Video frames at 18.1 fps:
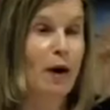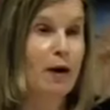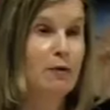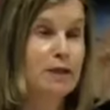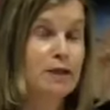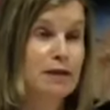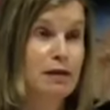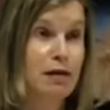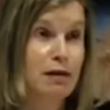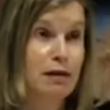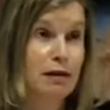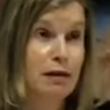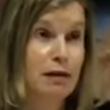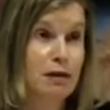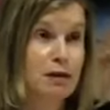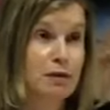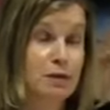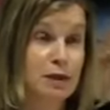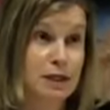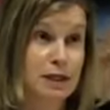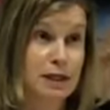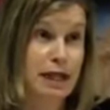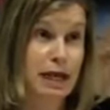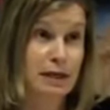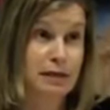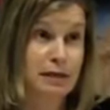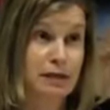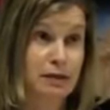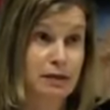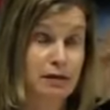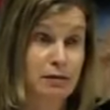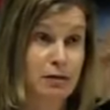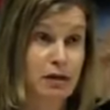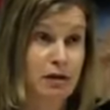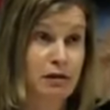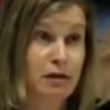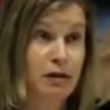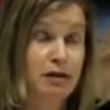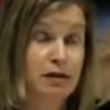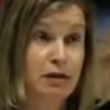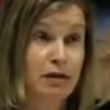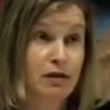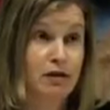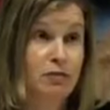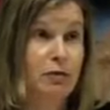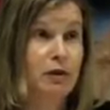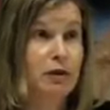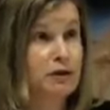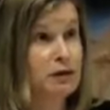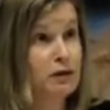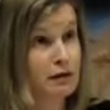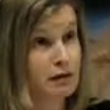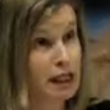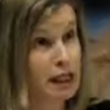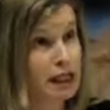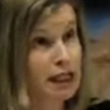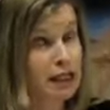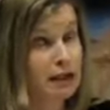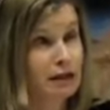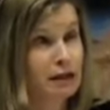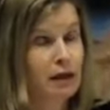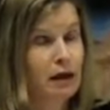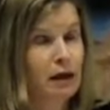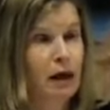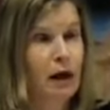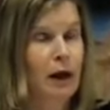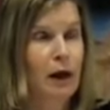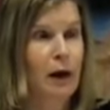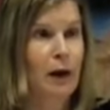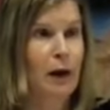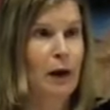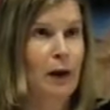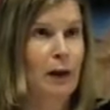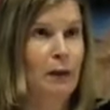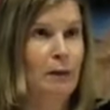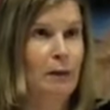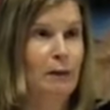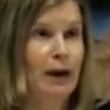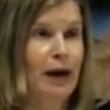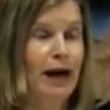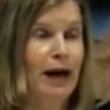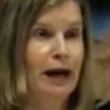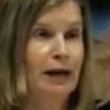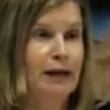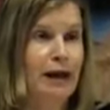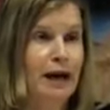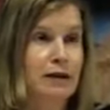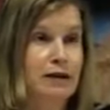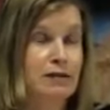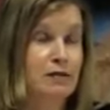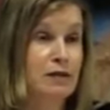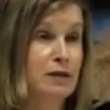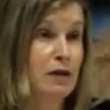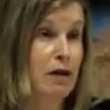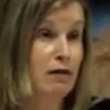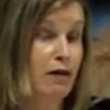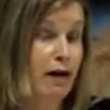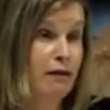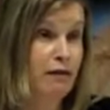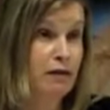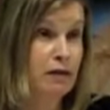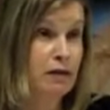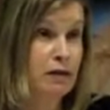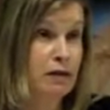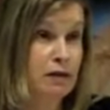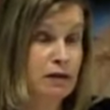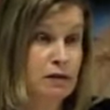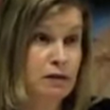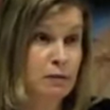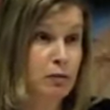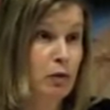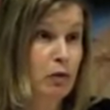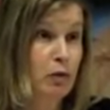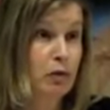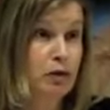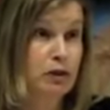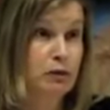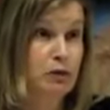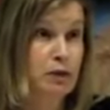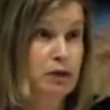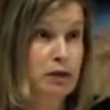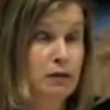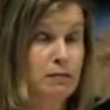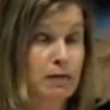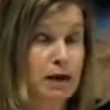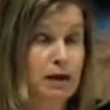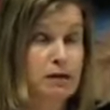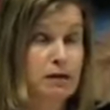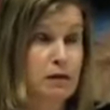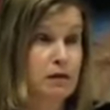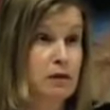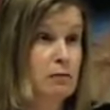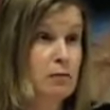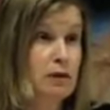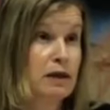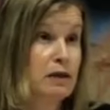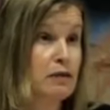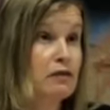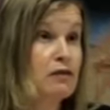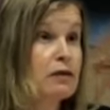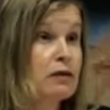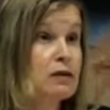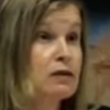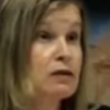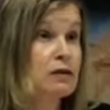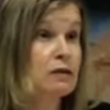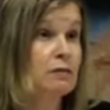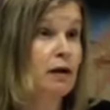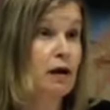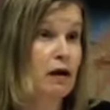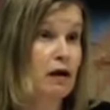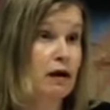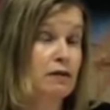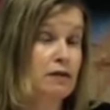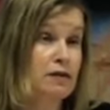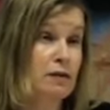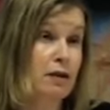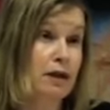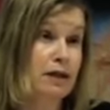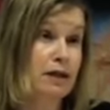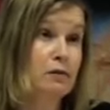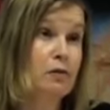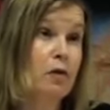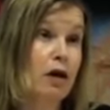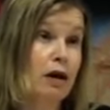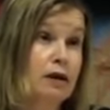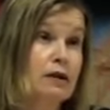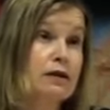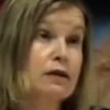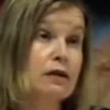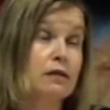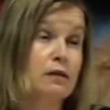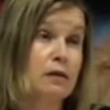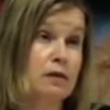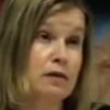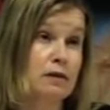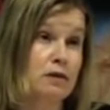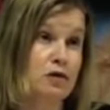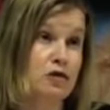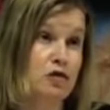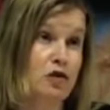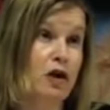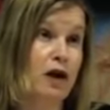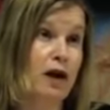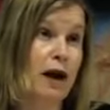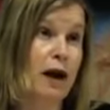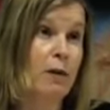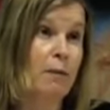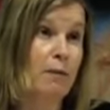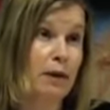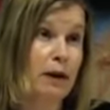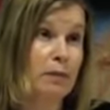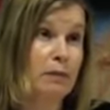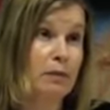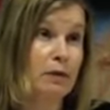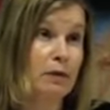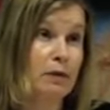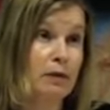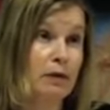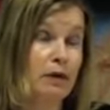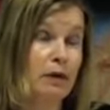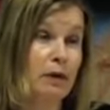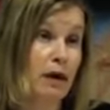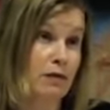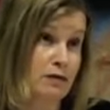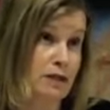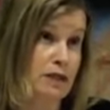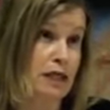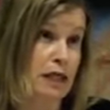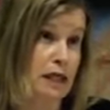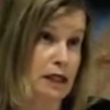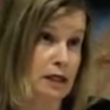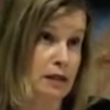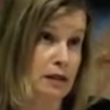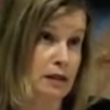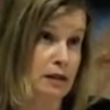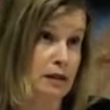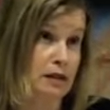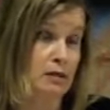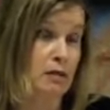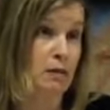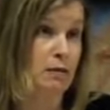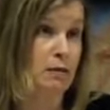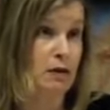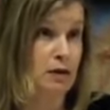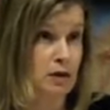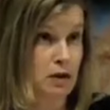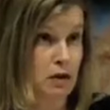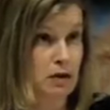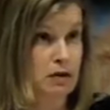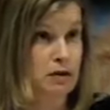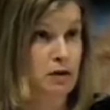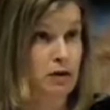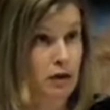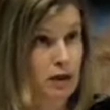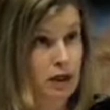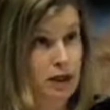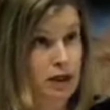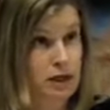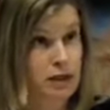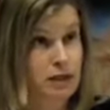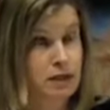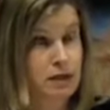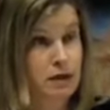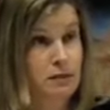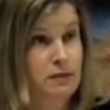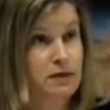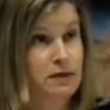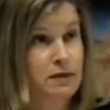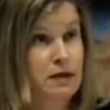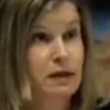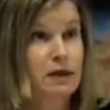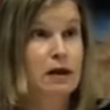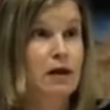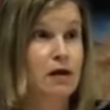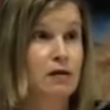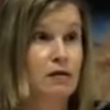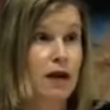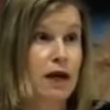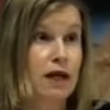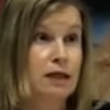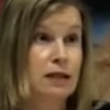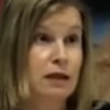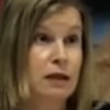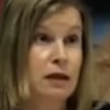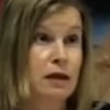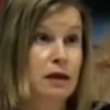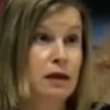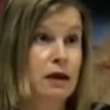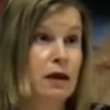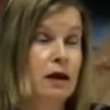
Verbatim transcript: I was diagnosed with dyslexia in my third year of my degree, um, and as a result of having support tuition, it made such a big difference to my life. So, actually, what I do is to try and help people who have dyslexia. So, I'm a chartered psychologist, I'm the CEO of Lexxic.